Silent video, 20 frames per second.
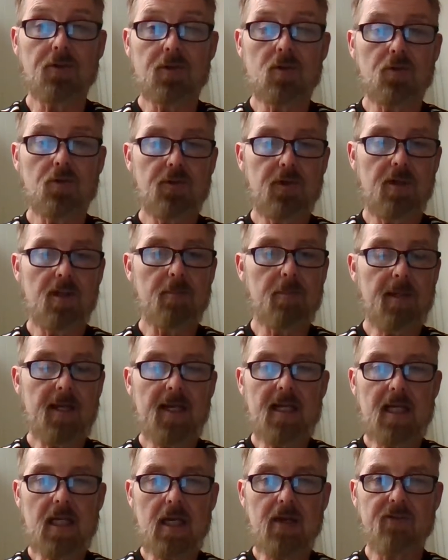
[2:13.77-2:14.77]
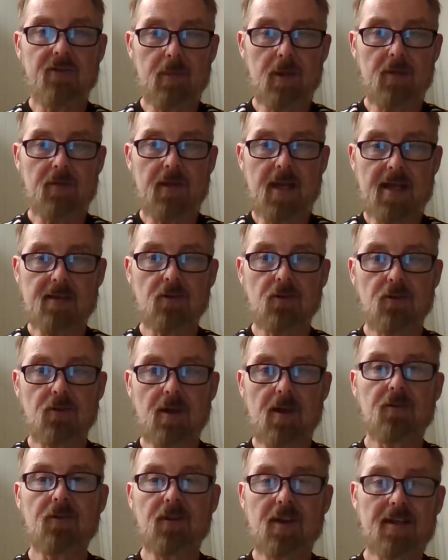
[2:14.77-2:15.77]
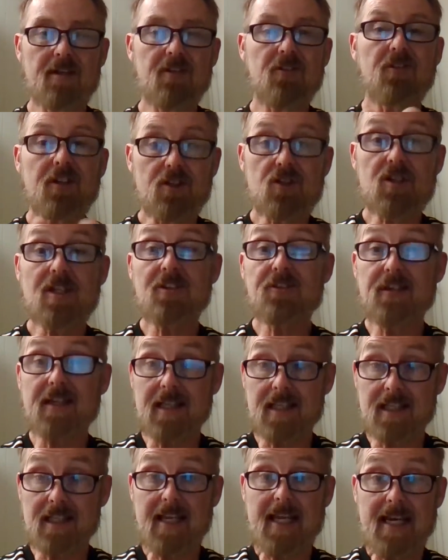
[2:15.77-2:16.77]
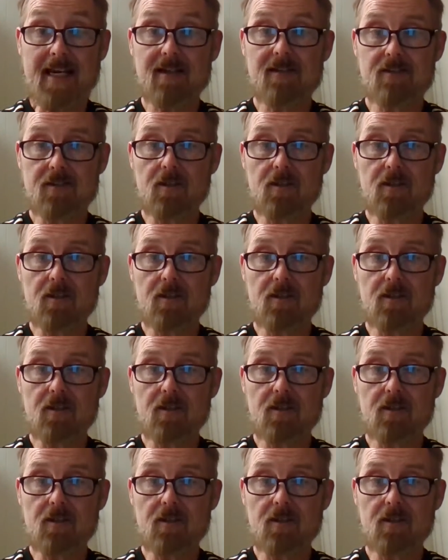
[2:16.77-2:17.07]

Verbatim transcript: So you'll see the PDF about the exercises and a suggested link